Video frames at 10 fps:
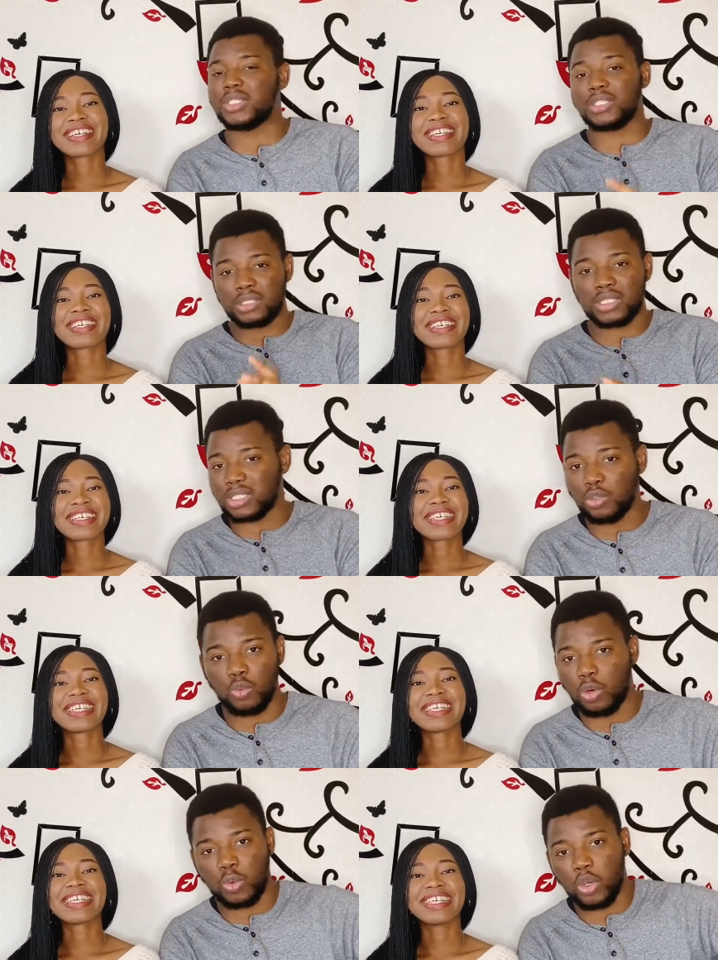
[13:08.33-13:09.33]
Speaker 1: is the skill
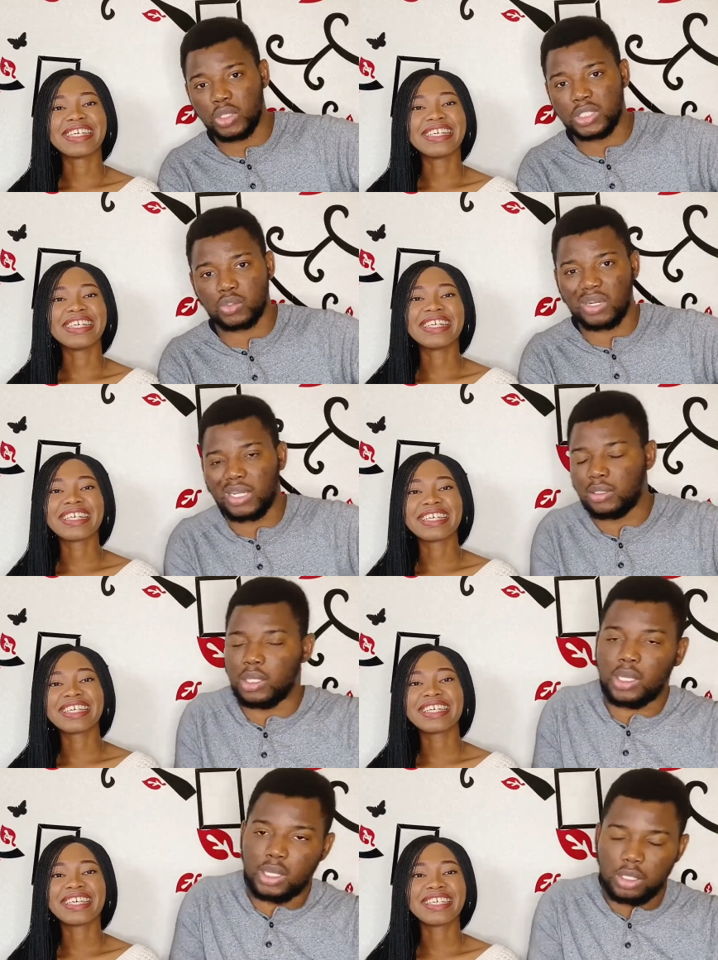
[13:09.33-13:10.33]
what we all need to learn.
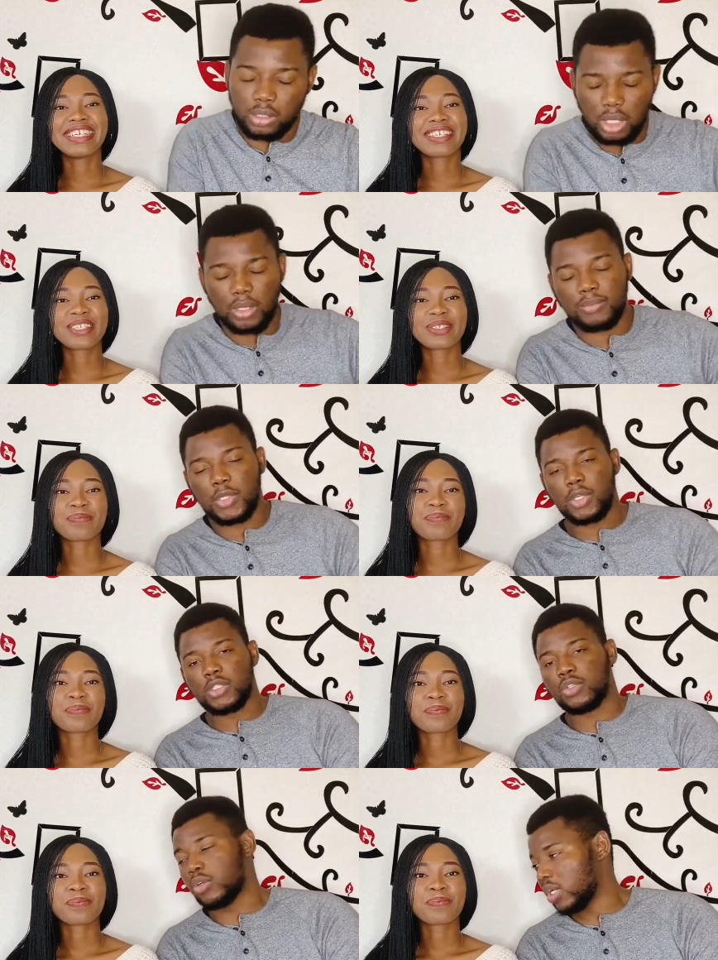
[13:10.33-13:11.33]
Yeah. Yeah.
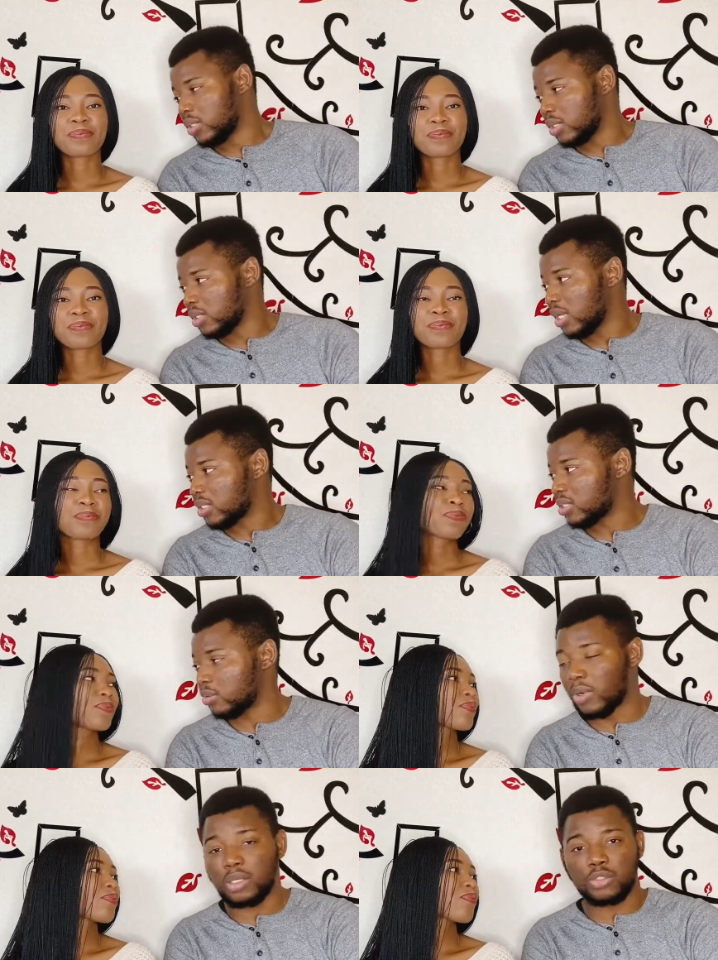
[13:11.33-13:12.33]
So I think that's
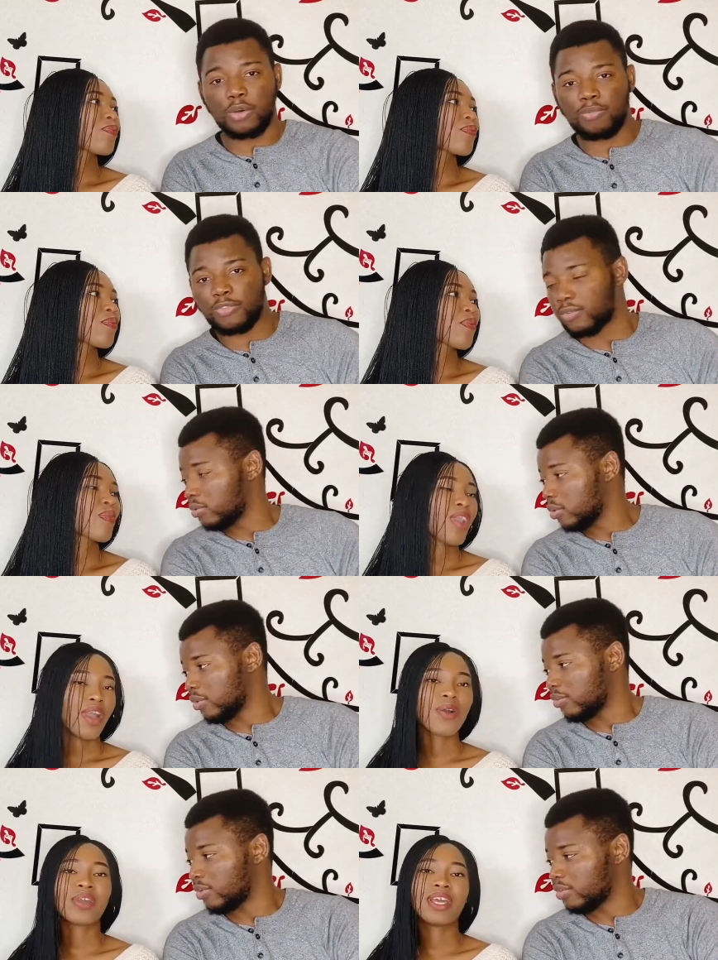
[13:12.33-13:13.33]
a roundup.
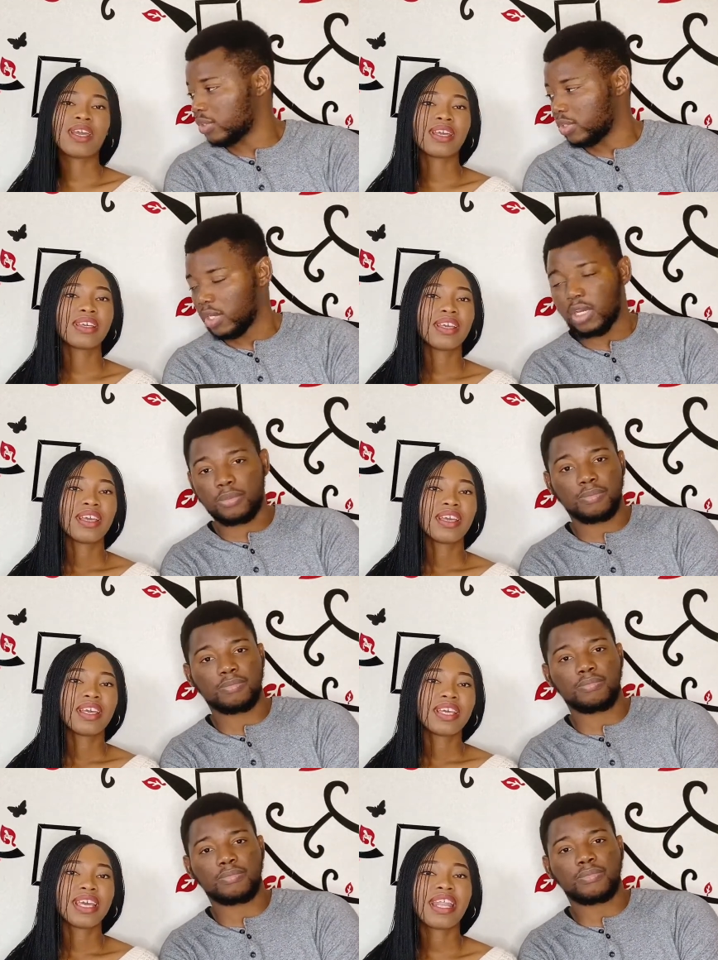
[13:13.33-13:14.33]
Okay. Yeah
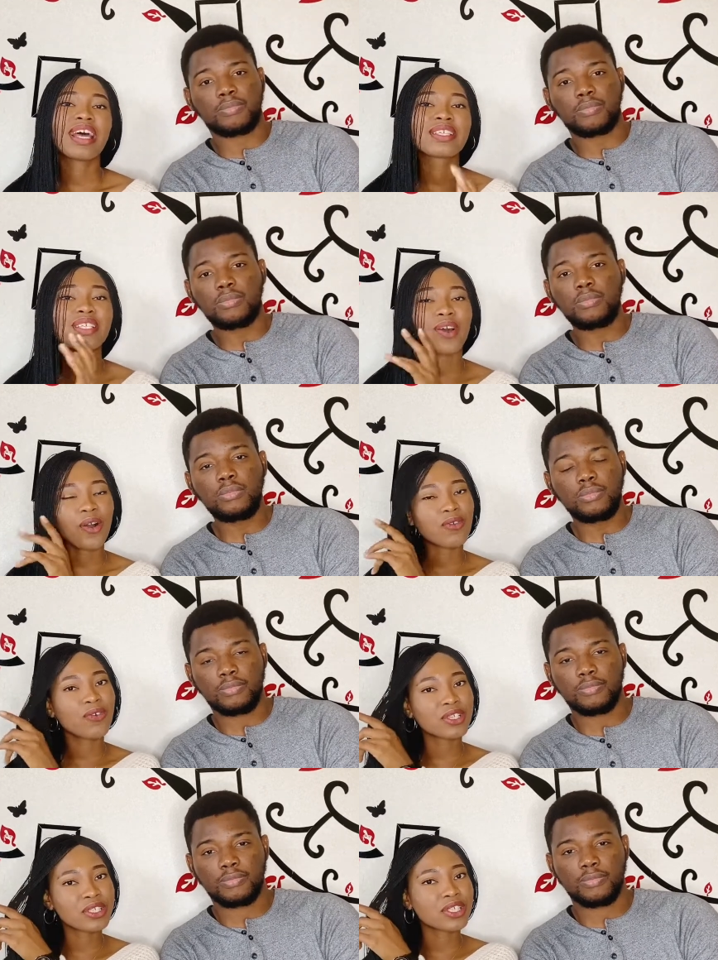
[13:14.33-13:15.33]
Speaker 2: yeah that's all
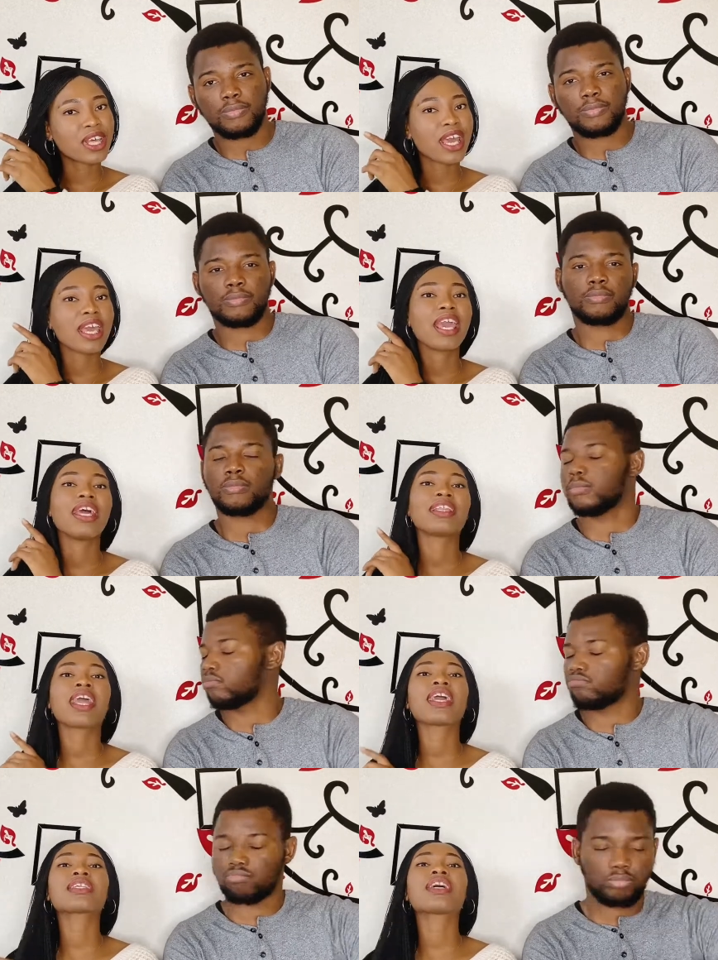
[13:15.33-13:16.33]
for today and
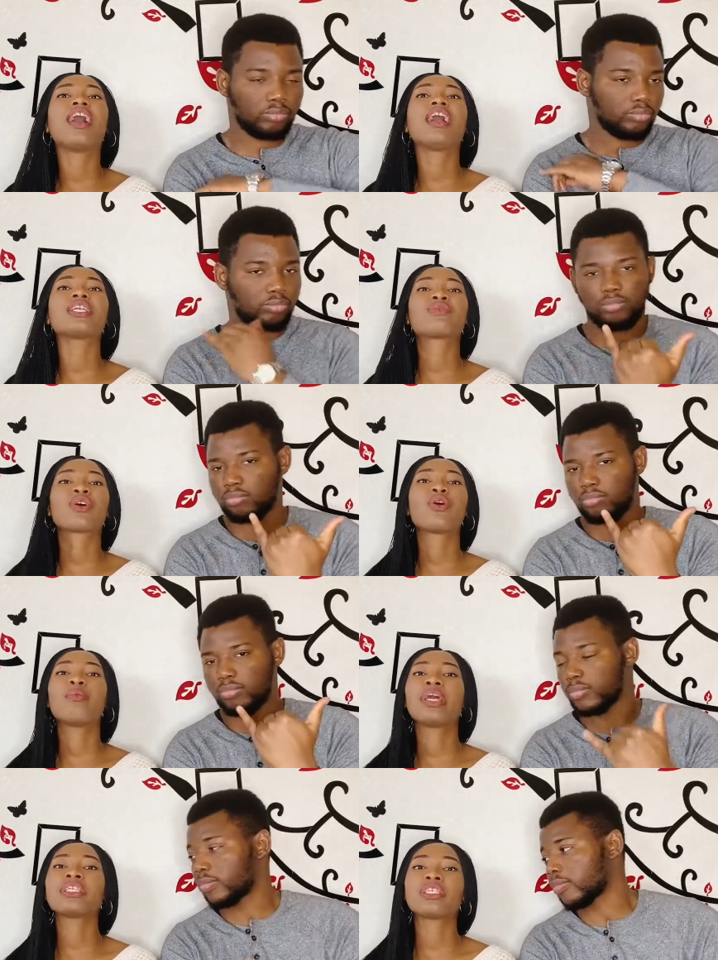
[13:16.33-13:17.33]
thanks guys for
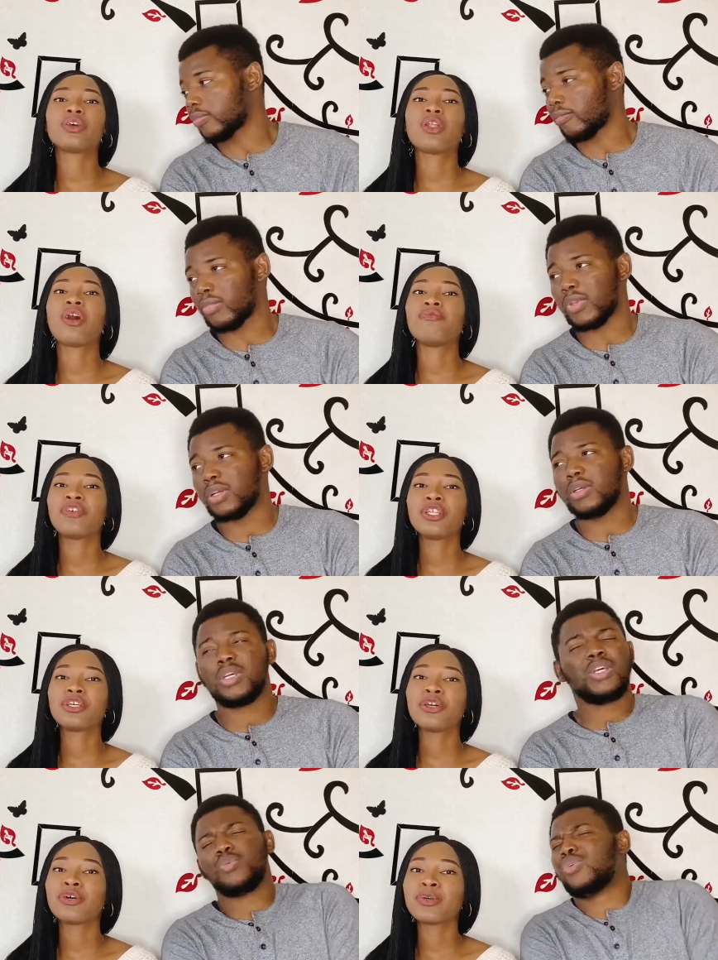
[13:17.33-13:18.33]
commenting on our
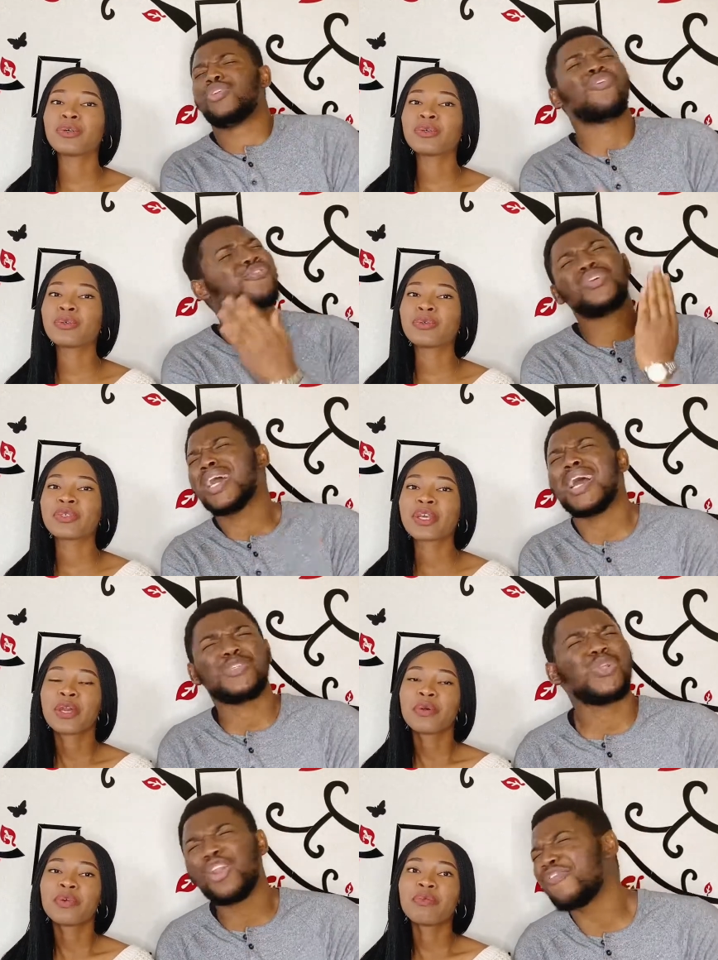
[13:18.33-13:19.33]
videos
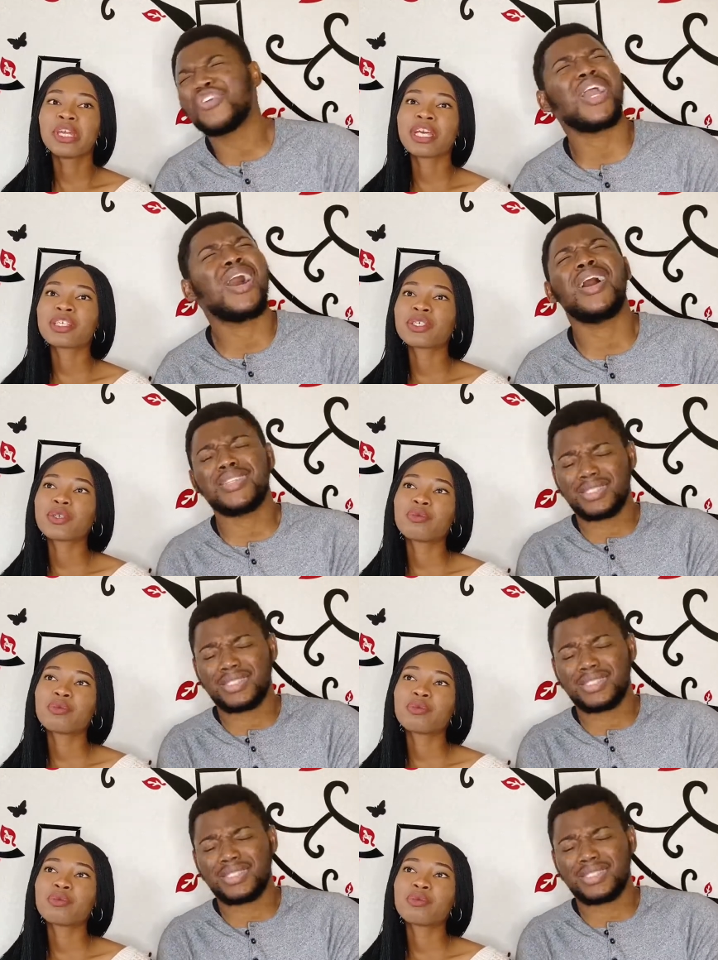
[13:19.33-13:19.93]
we've been getting so